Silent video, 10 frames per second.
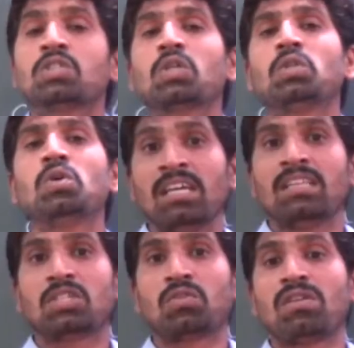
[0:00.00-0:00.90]
so
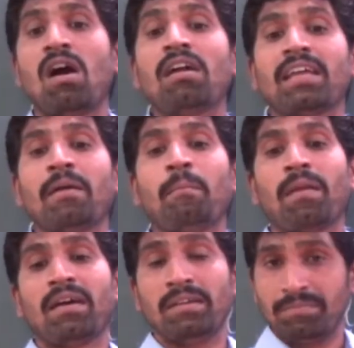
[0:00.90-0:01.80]
they should not
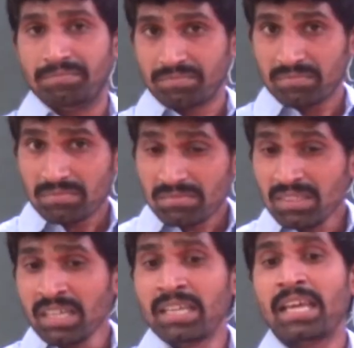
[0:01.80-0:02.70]
employ
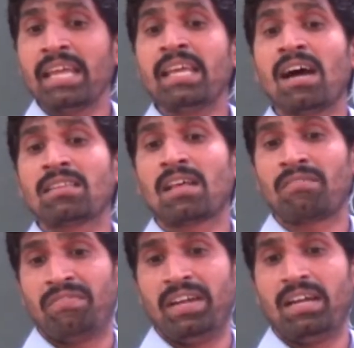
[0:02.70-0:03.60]
in any
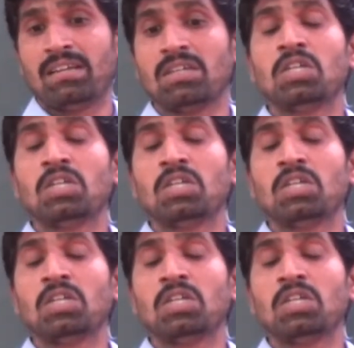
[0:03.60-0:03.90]
other field.